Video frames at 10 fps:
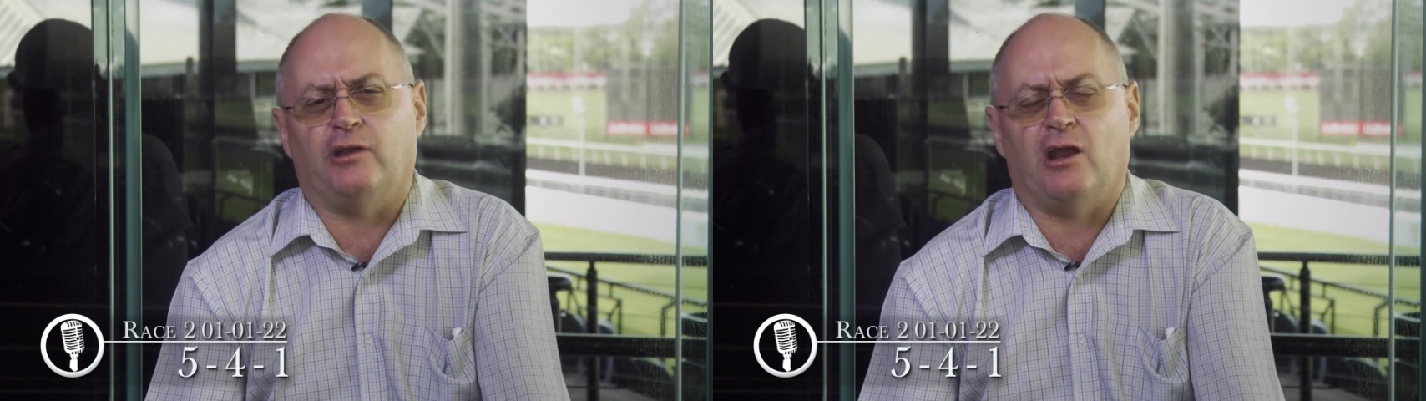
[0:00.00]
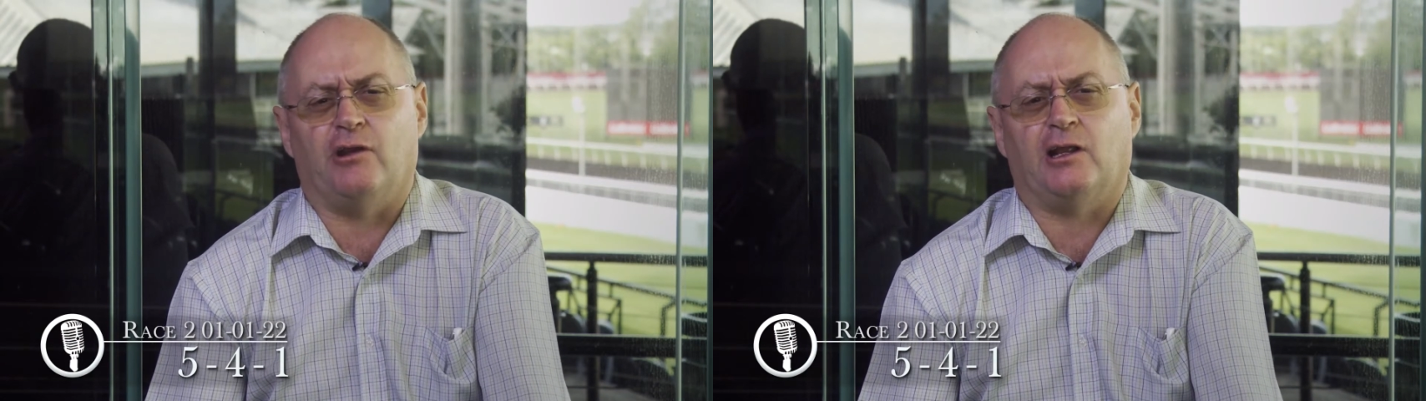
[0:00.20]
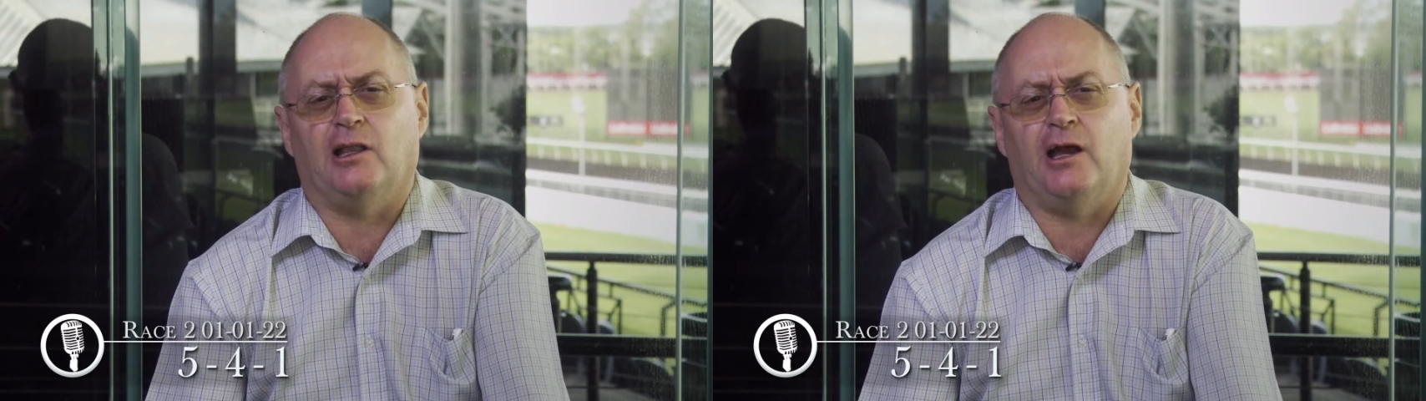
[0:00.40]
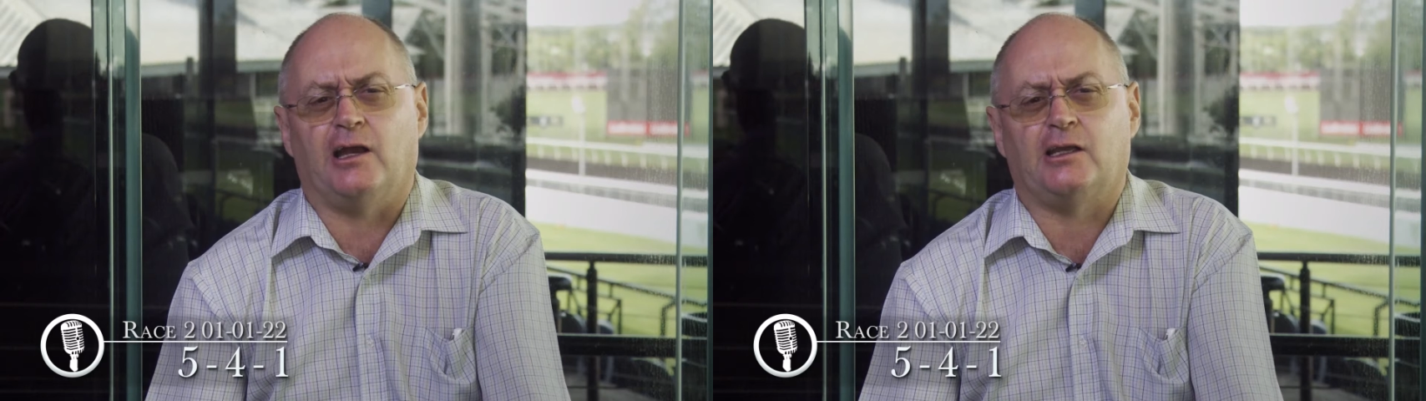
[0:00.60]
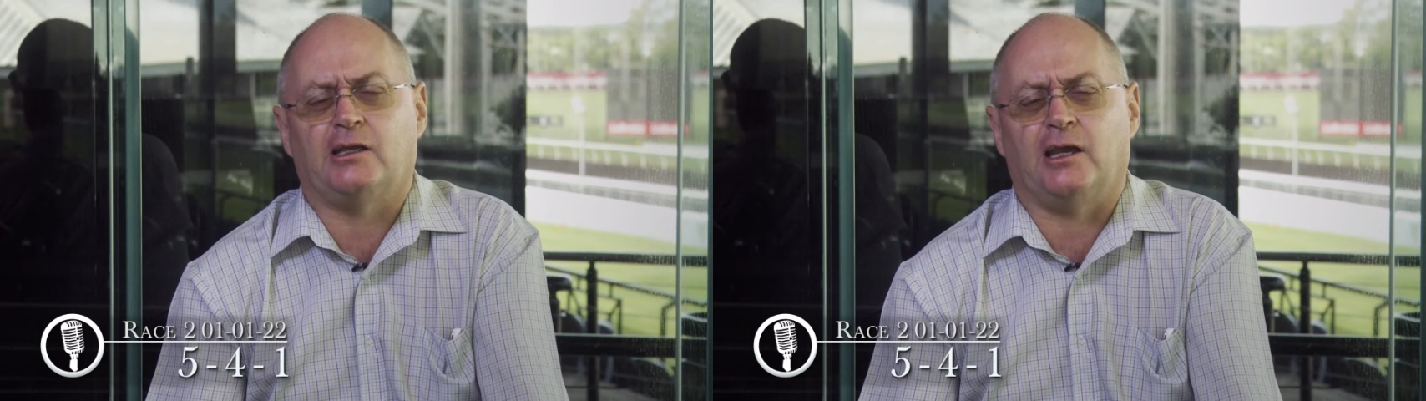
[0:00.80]
Gary
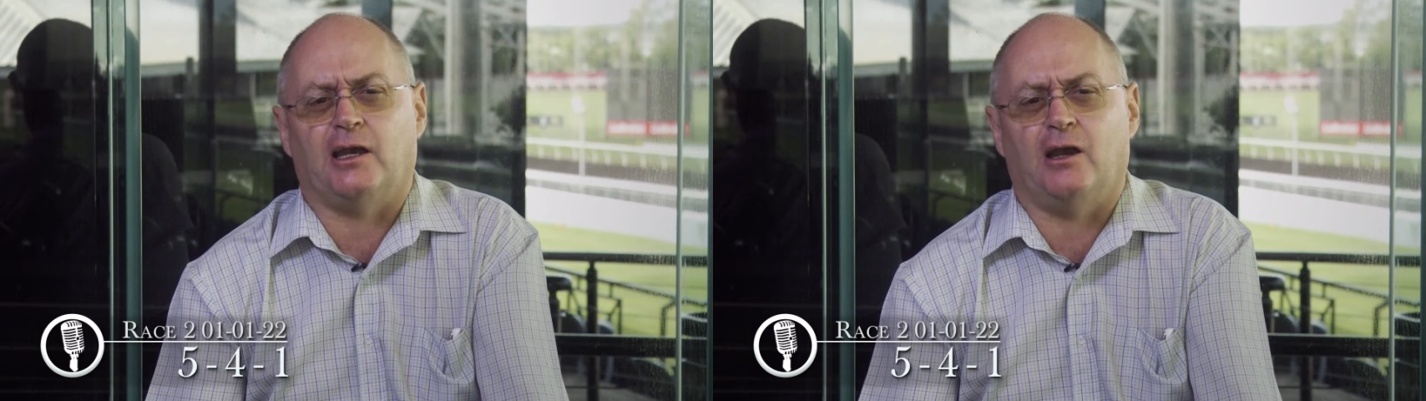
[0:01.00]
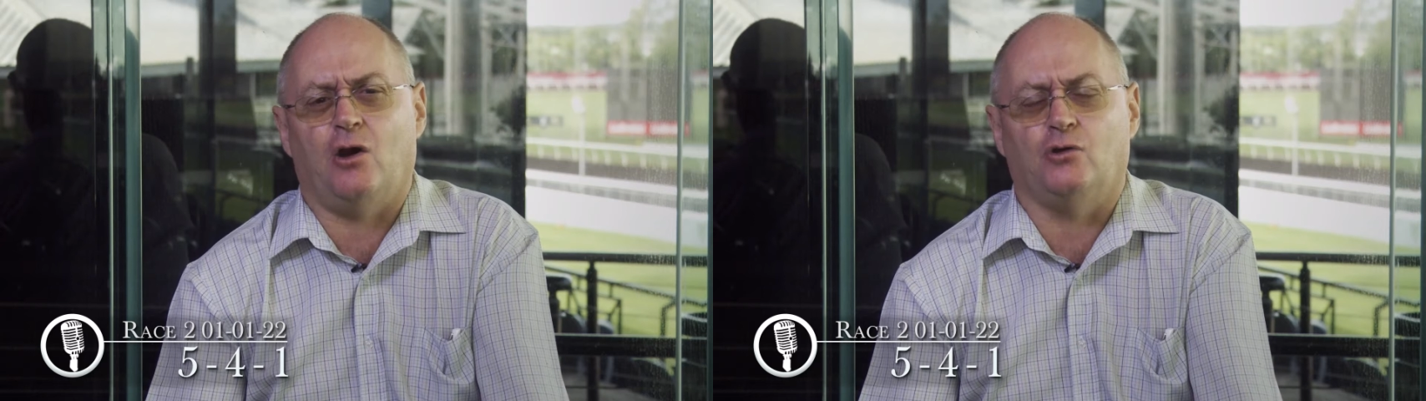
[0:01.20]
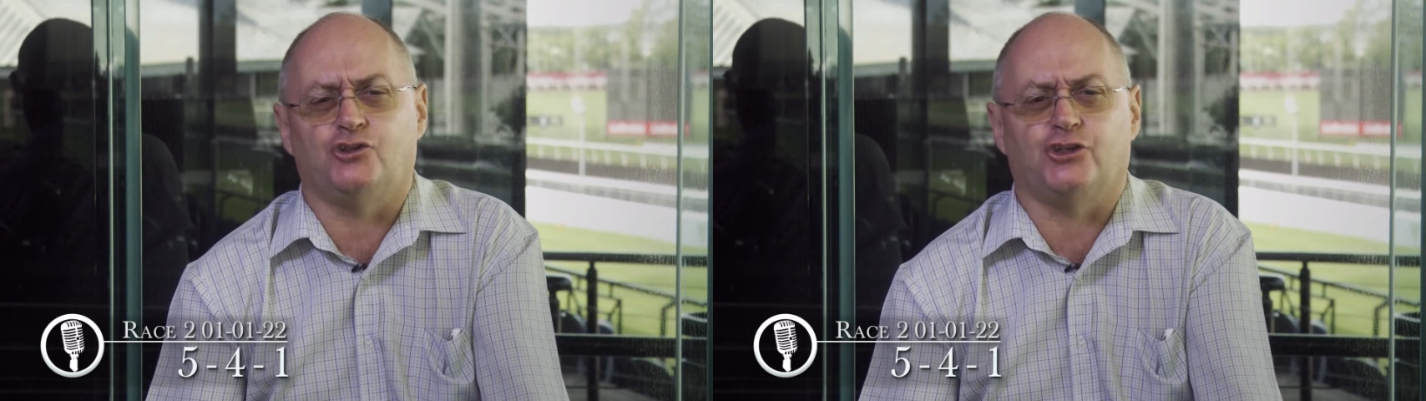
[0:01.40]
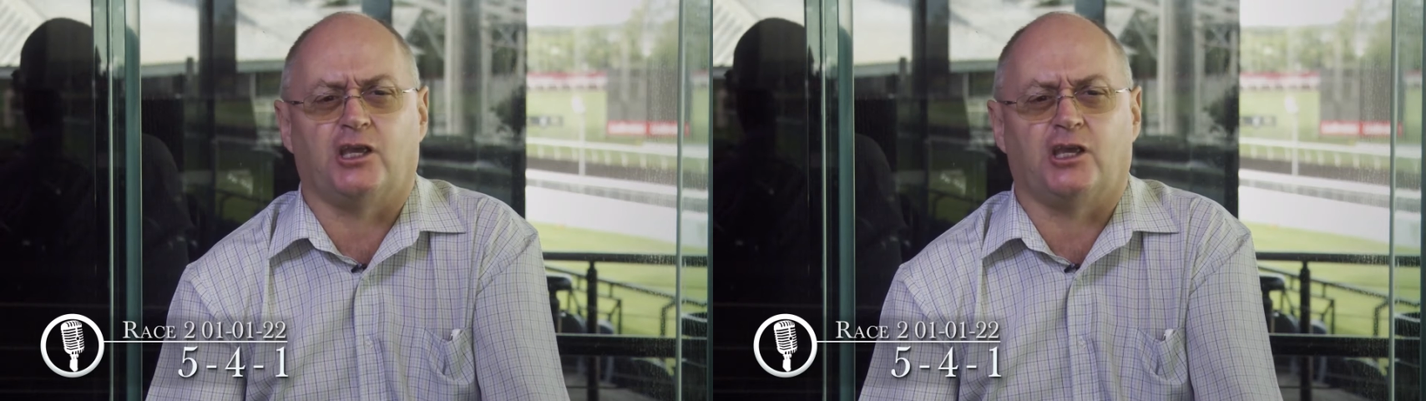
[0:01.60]
Clark holds the